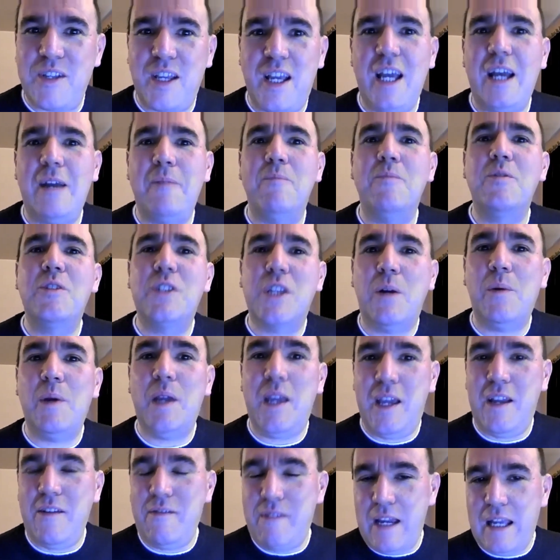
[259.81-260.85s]
So
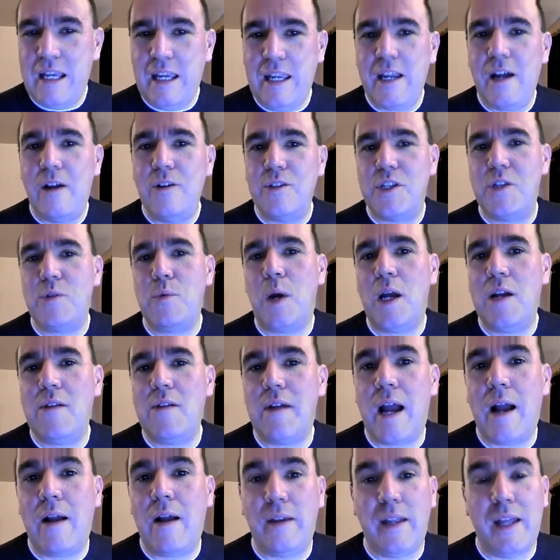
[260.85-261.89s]
he really knows his way
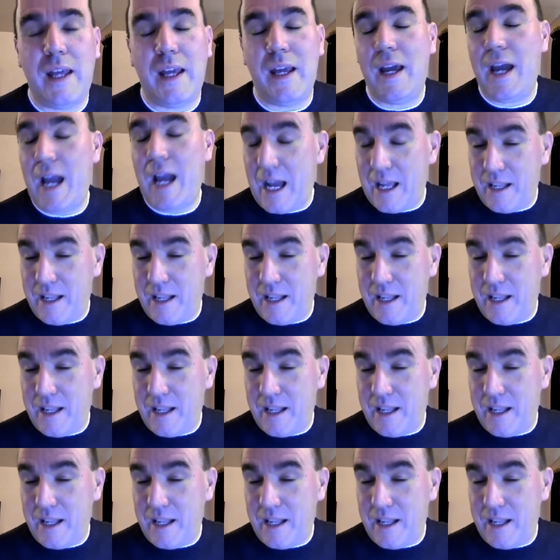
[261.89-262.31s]
around here.